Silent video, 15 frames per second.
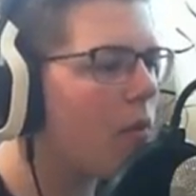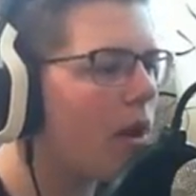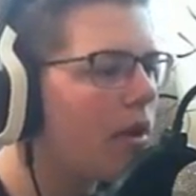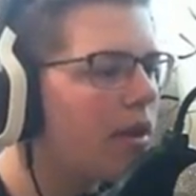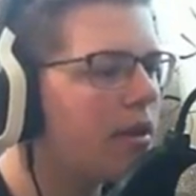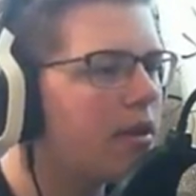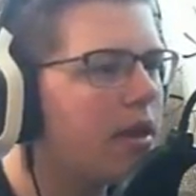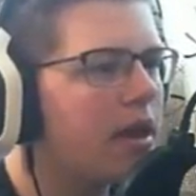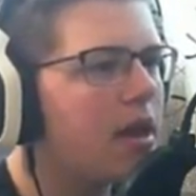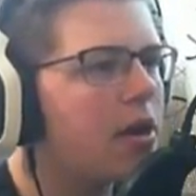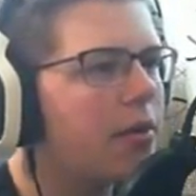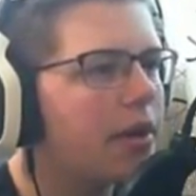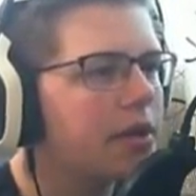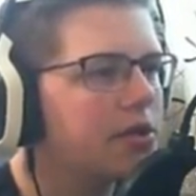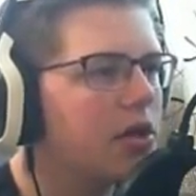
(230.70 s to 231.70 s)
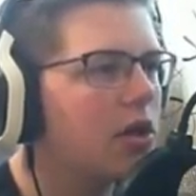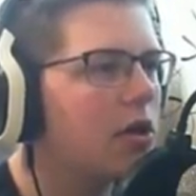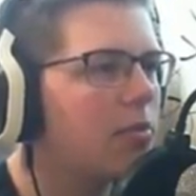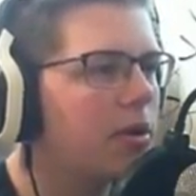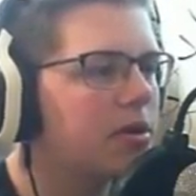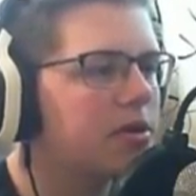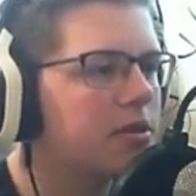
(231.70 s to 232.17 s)
while in the air, we can
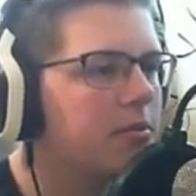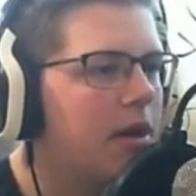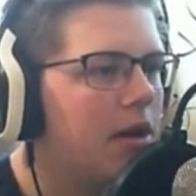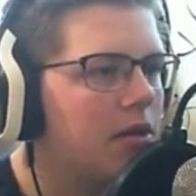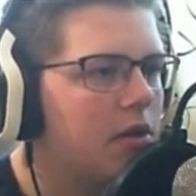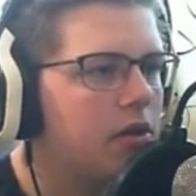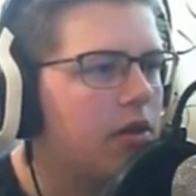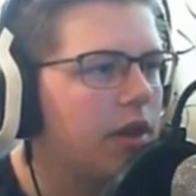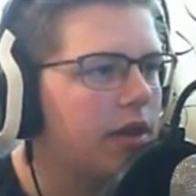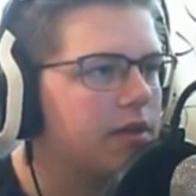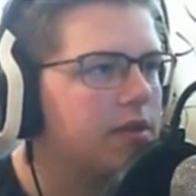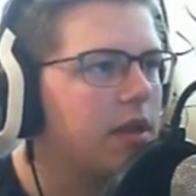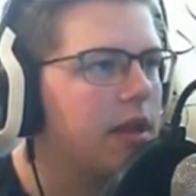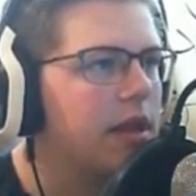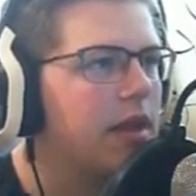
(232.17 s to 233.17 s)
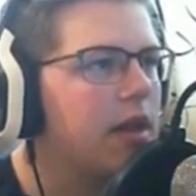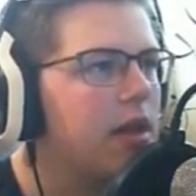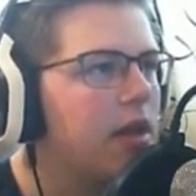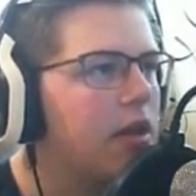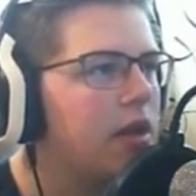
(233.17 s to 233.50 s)
talk about some other things like,